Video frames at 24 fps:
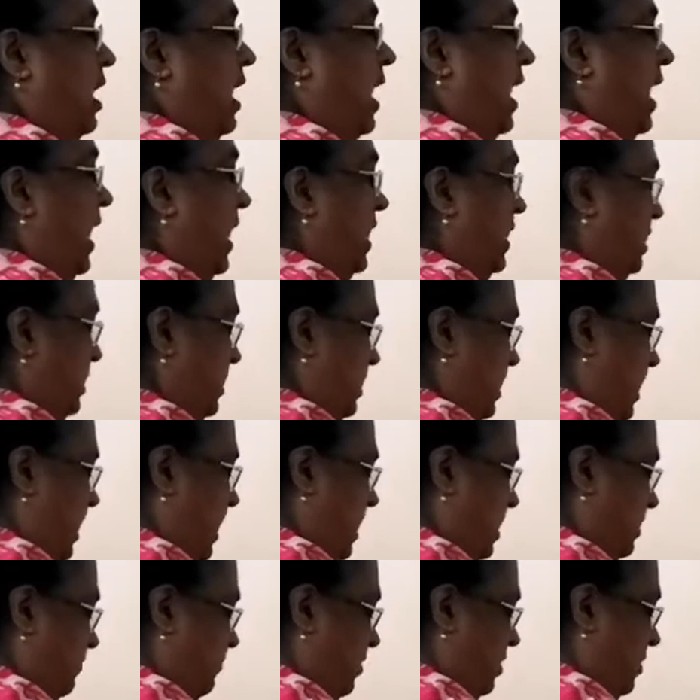and
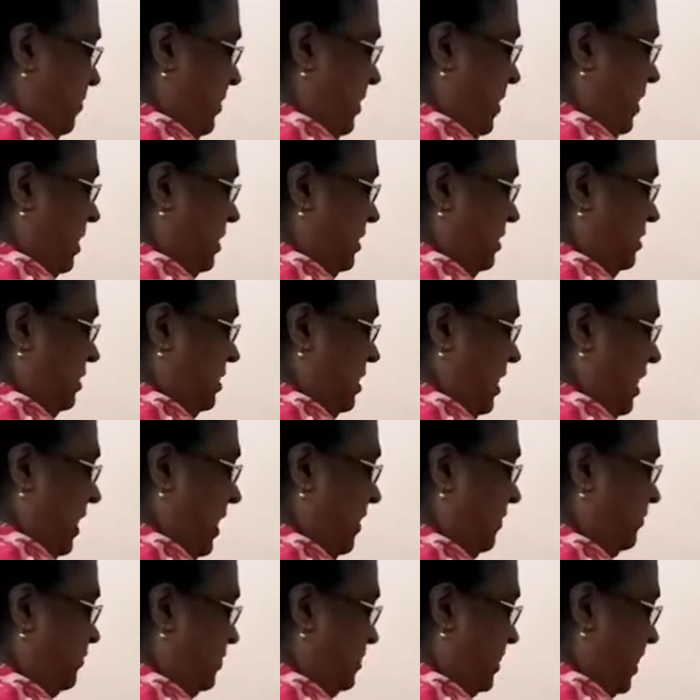there will be another
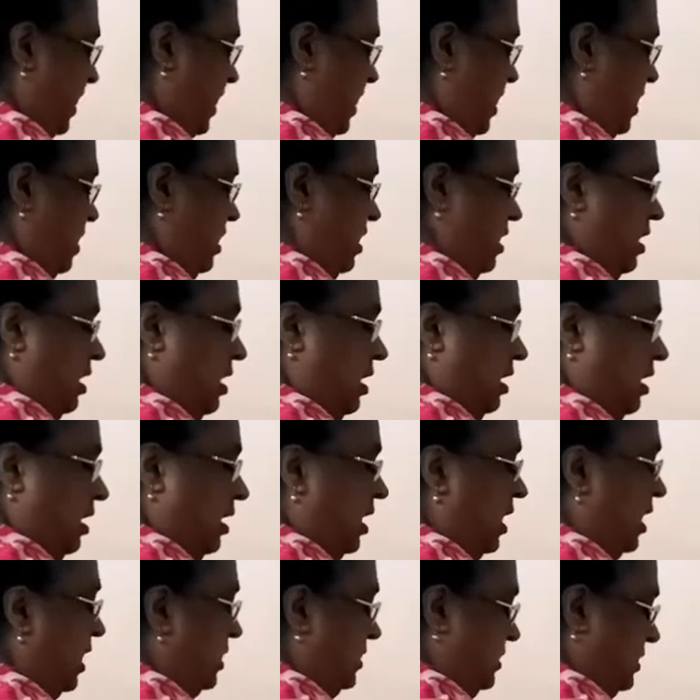half cell
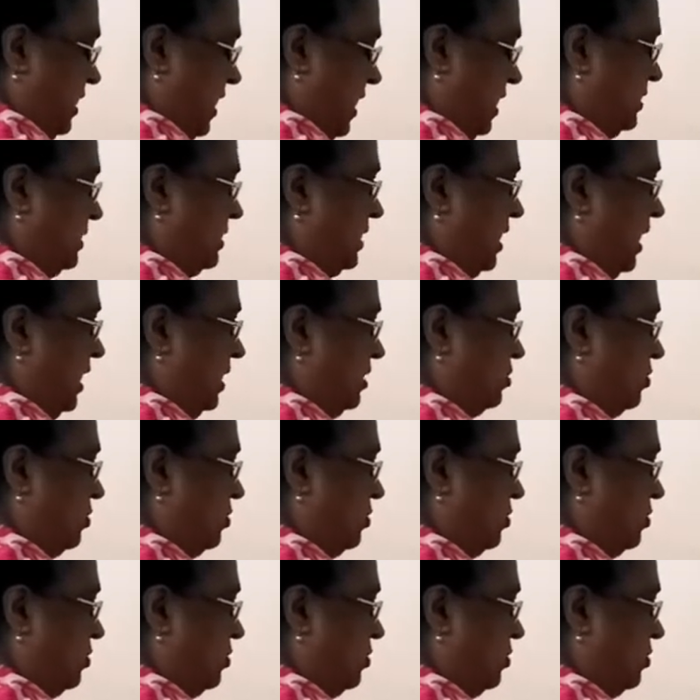say zinc.